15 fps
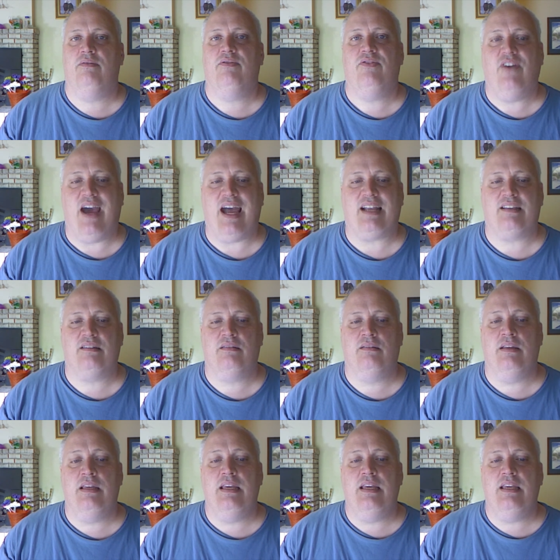Fact
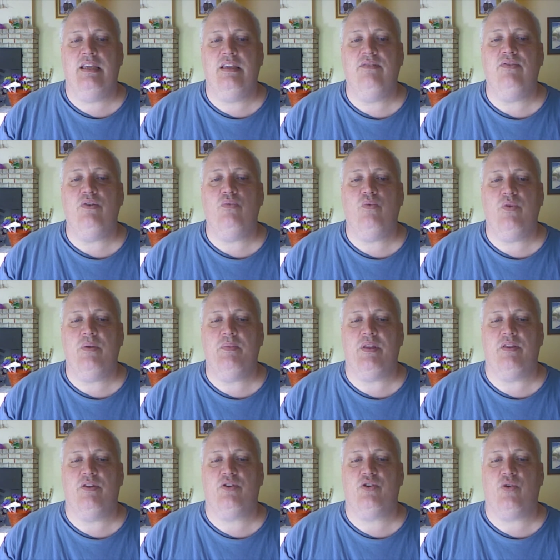Giving
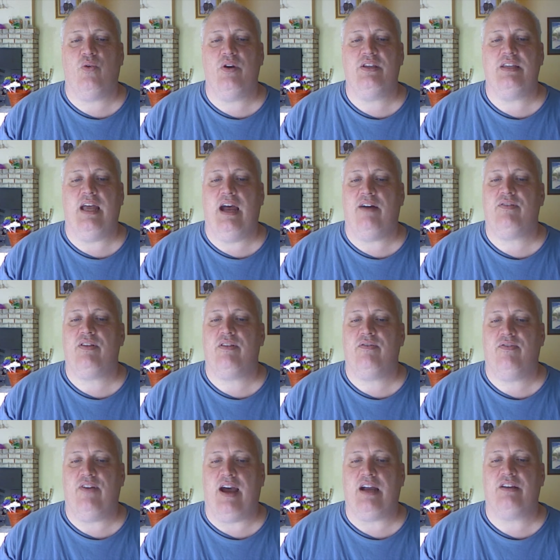women the choice after the
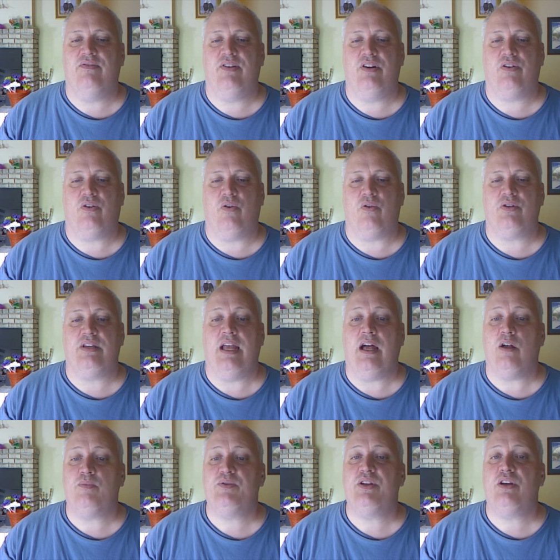fact of intercourse
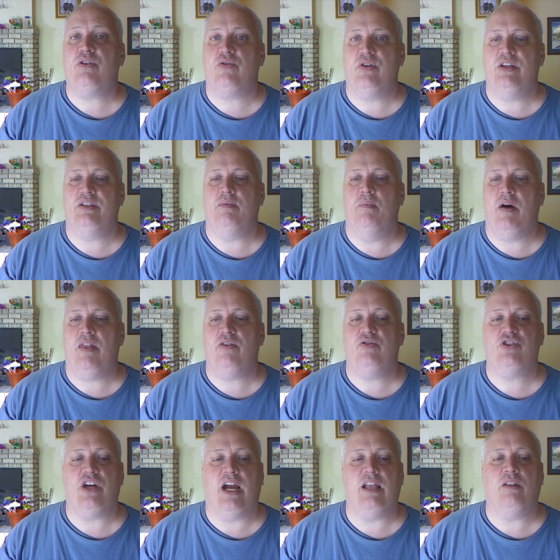helps increase mother
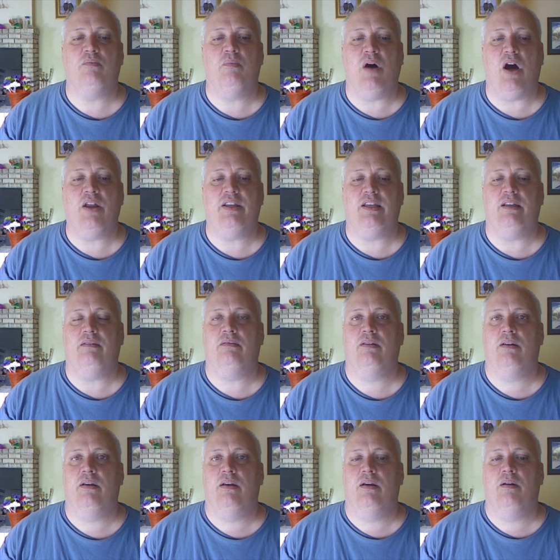child bonding
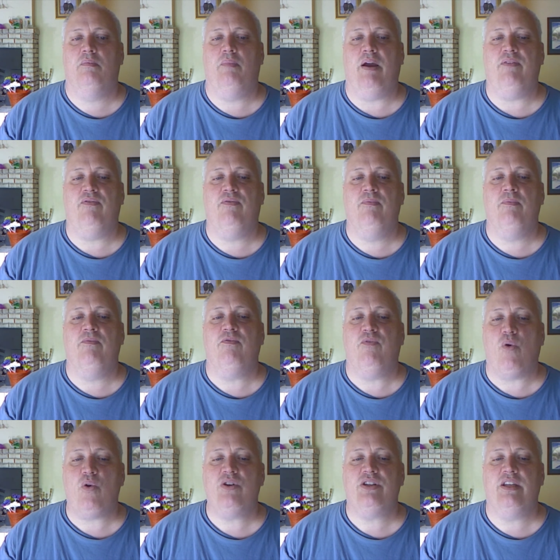by f-
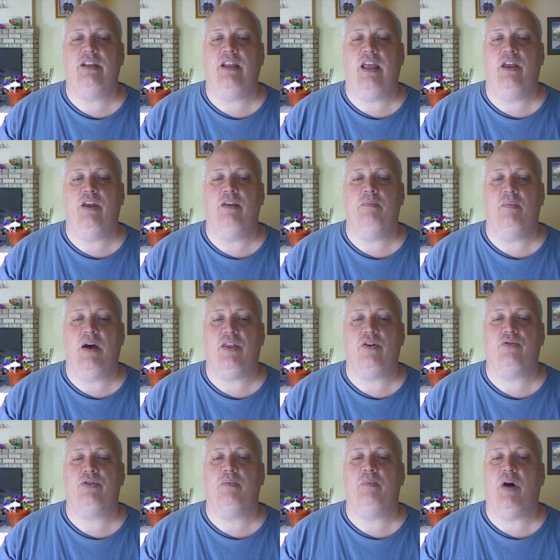forcing a mother
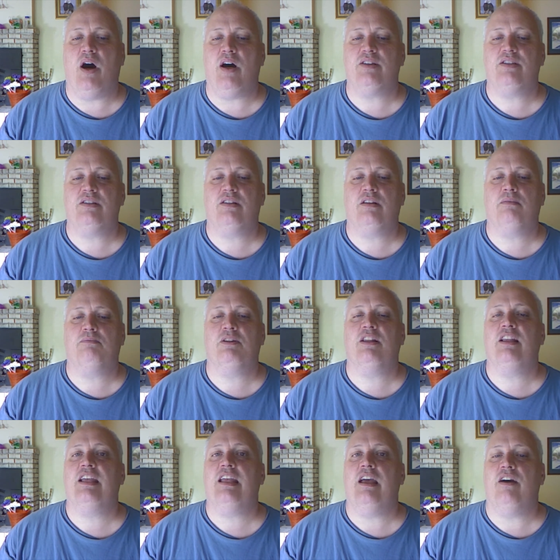to
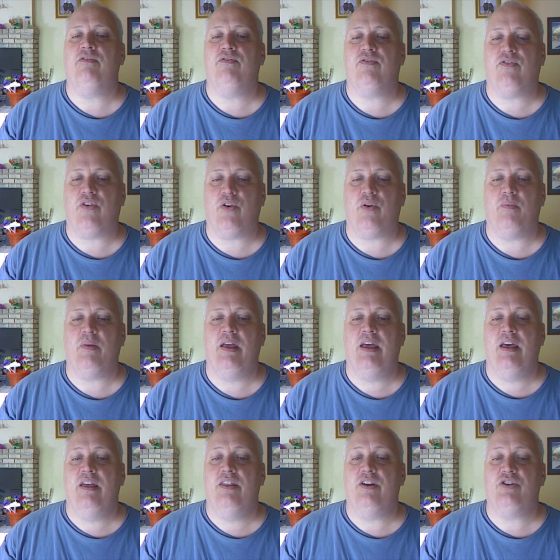positively affirm
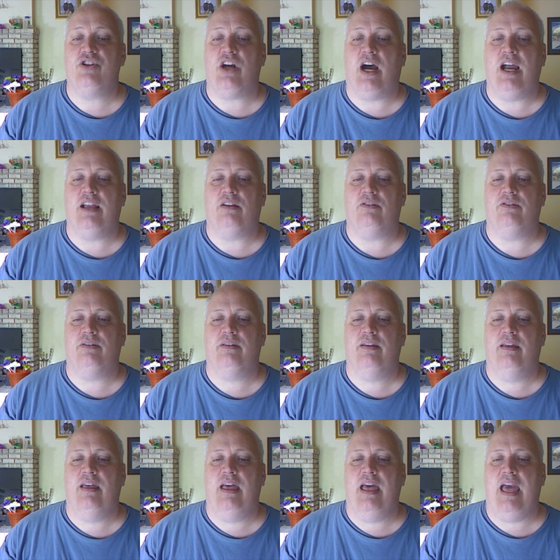their child,
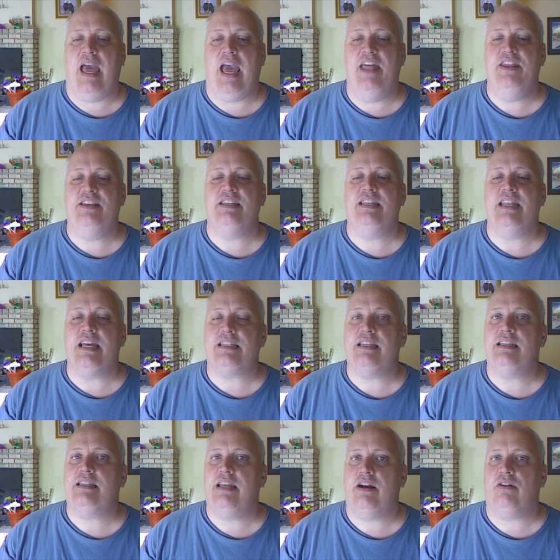and this
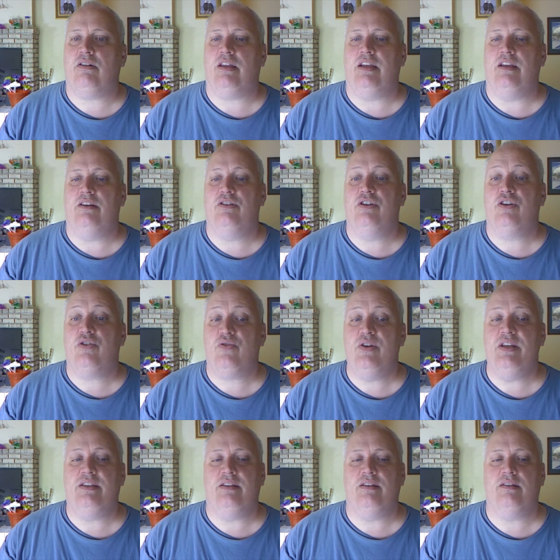necessarily
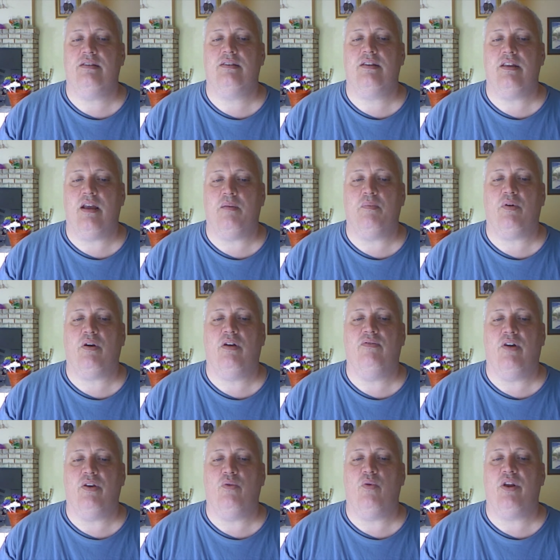decreases the number of
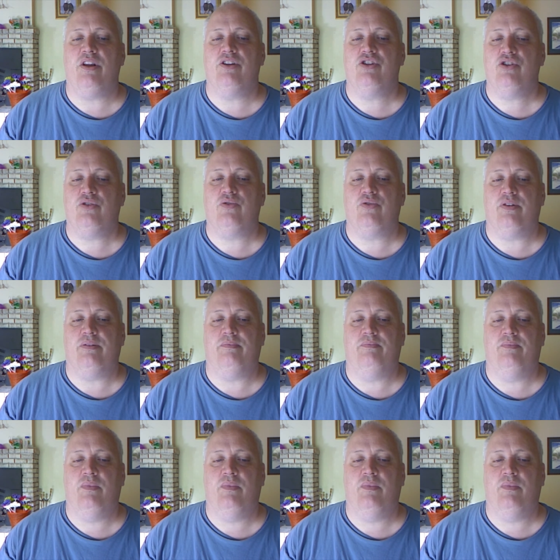unwanted children.